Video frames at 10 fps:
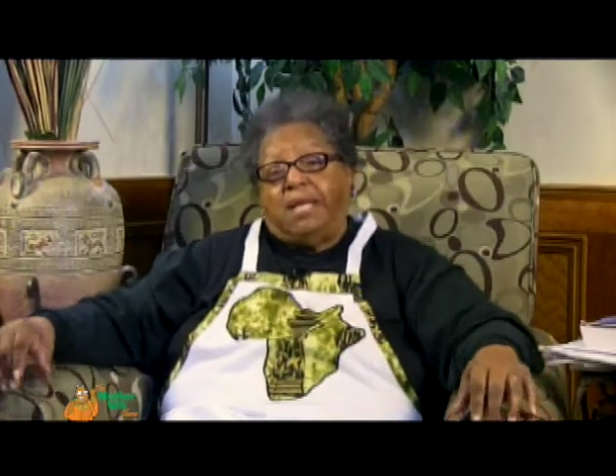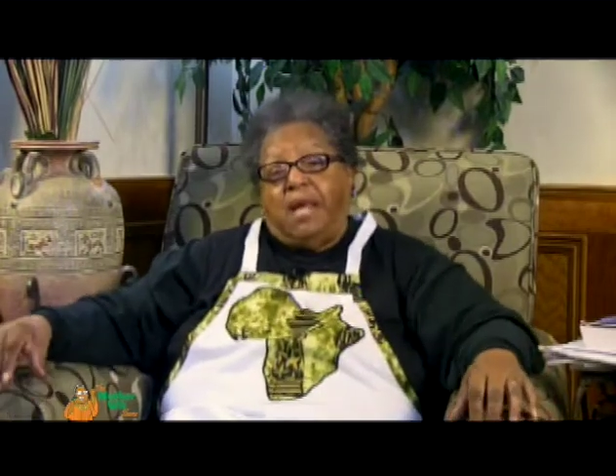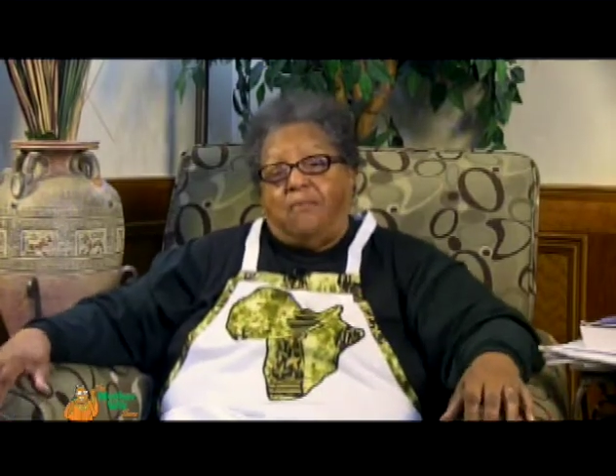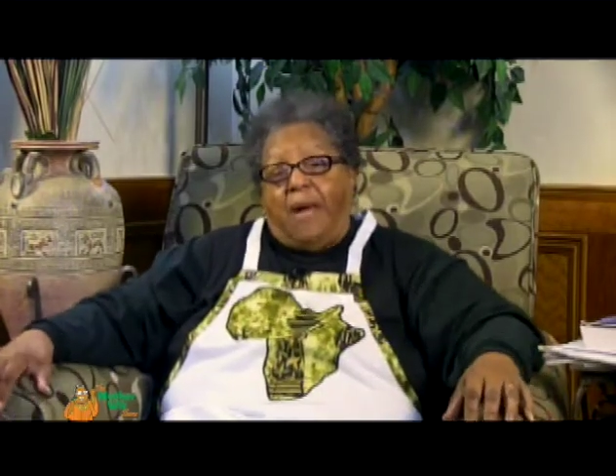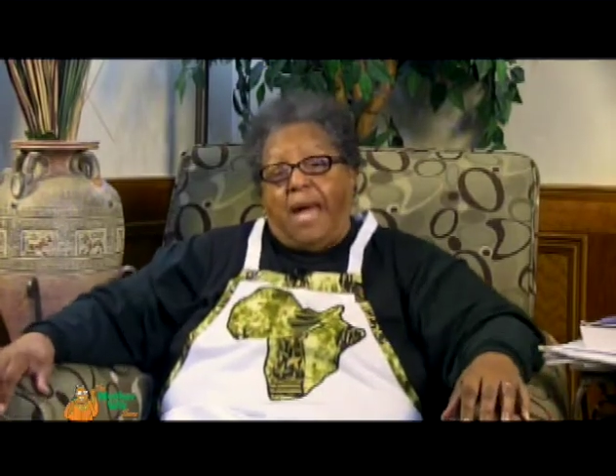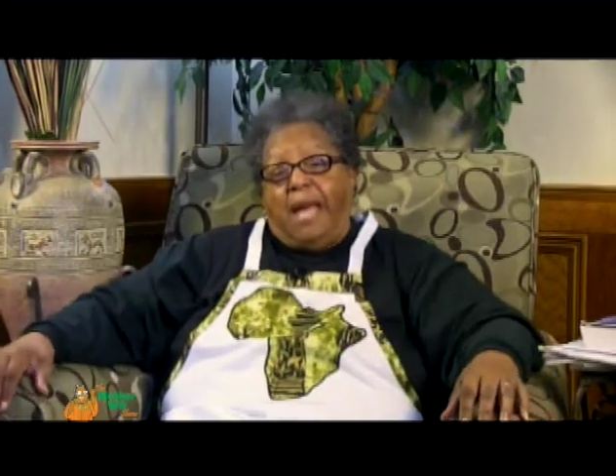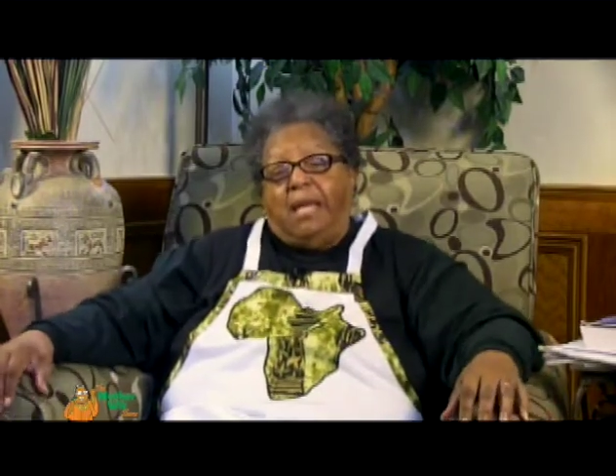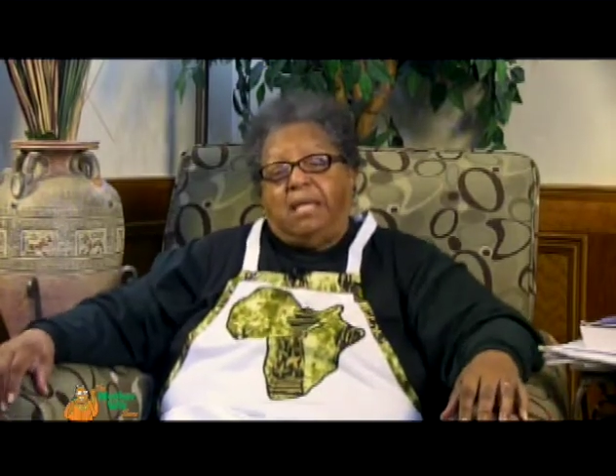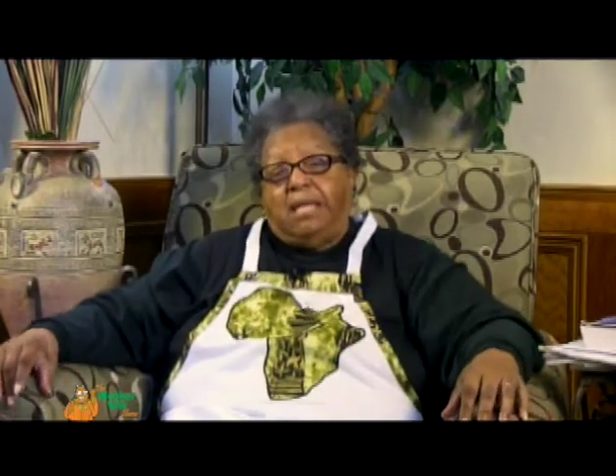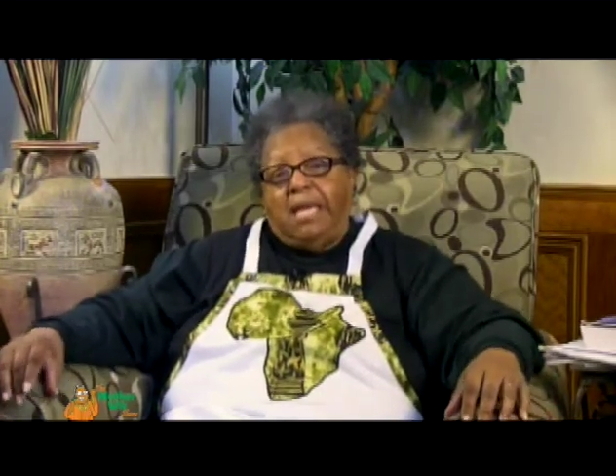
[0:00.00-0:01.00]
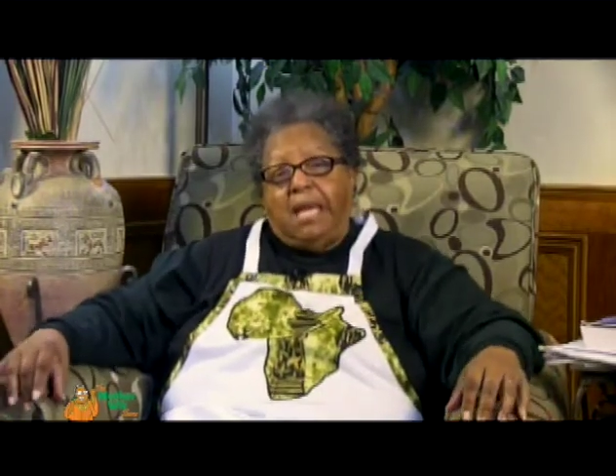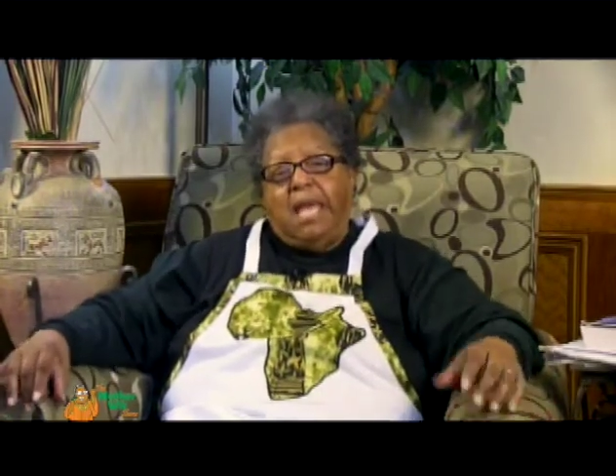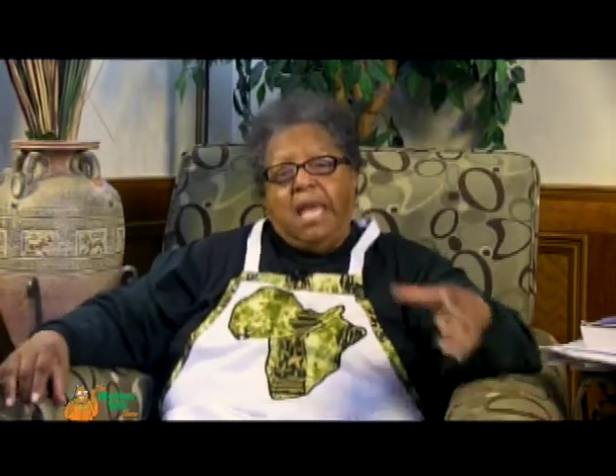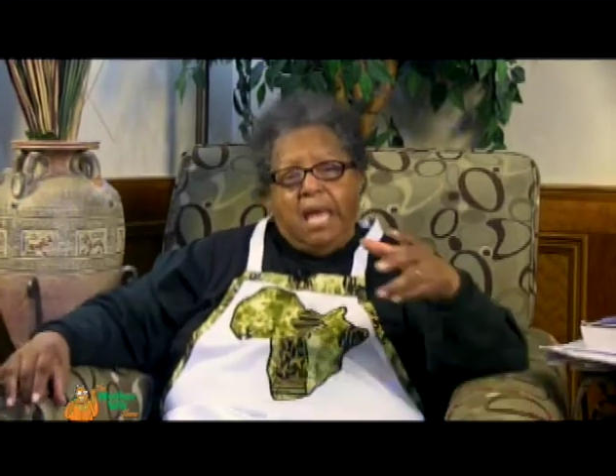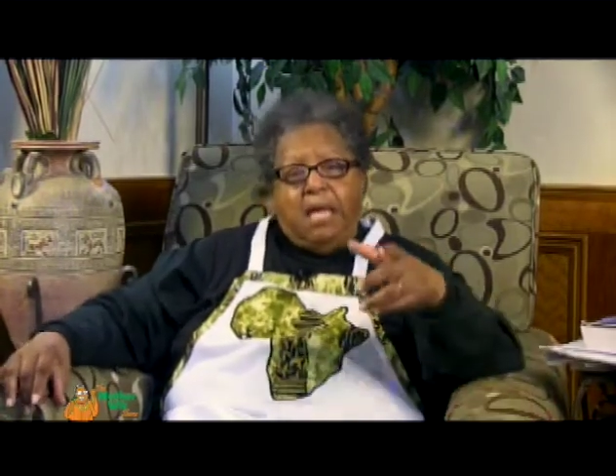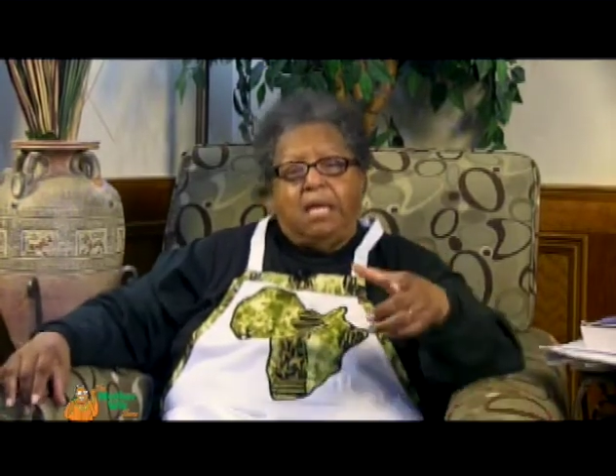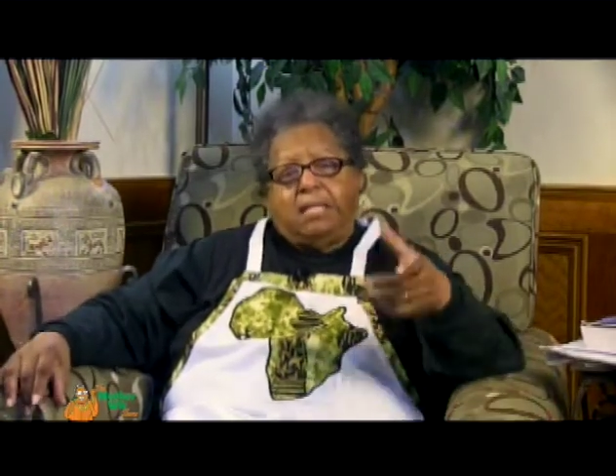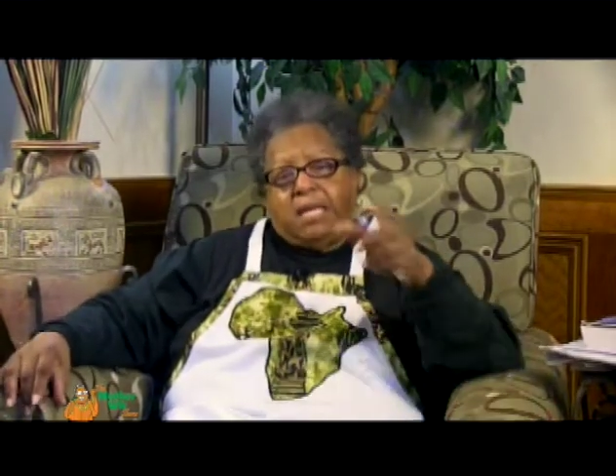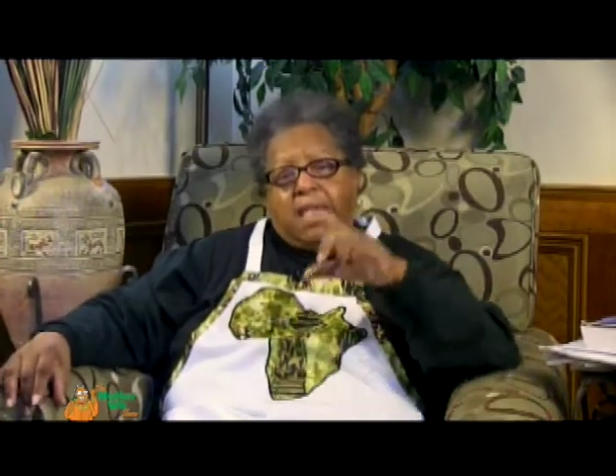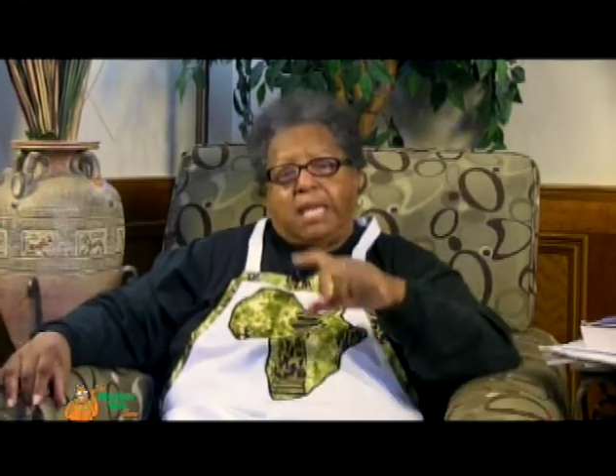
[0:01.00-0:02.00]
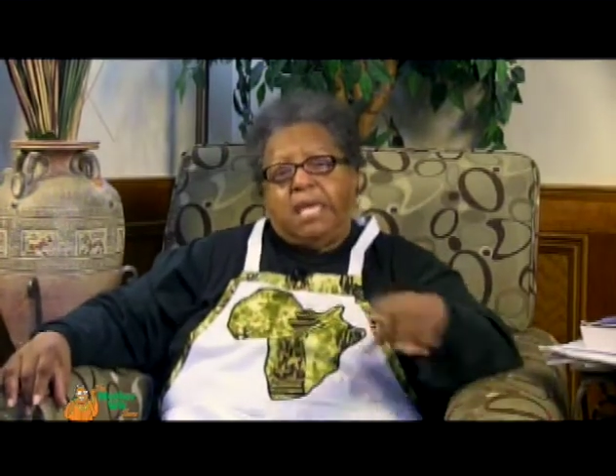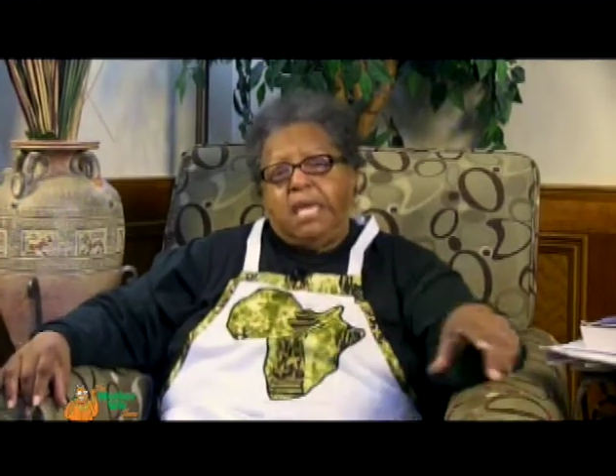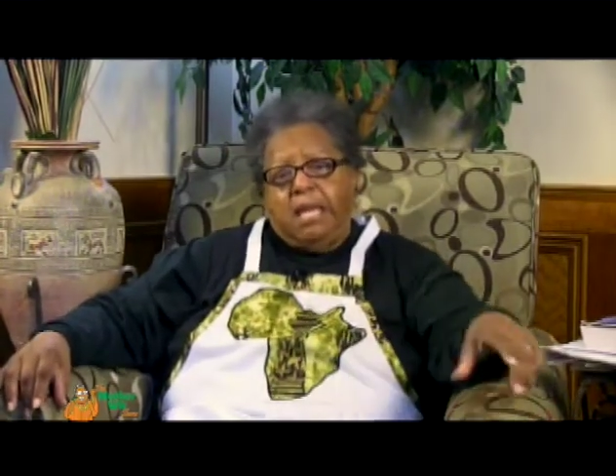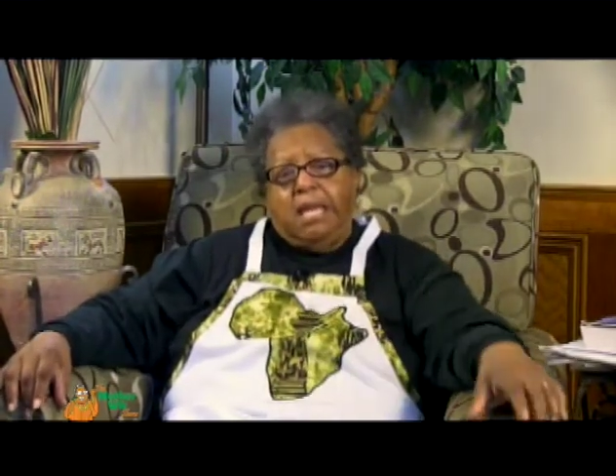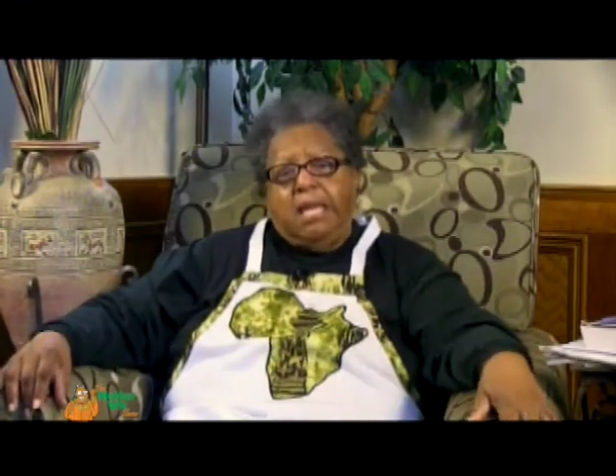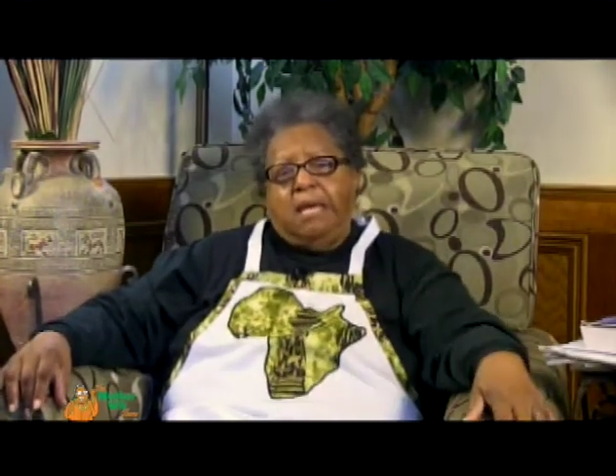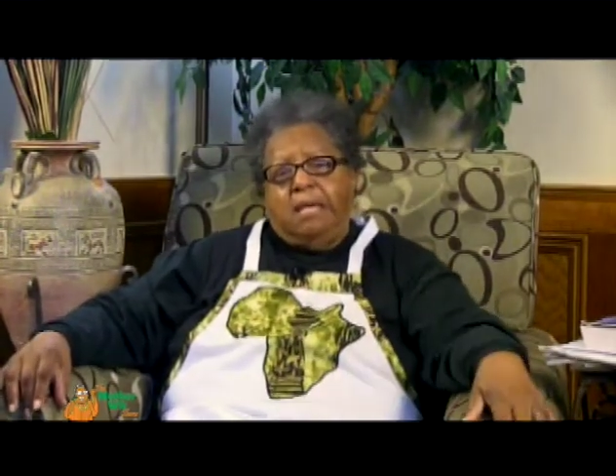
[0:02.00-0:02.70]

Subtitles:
that wine and said, here, take, eat.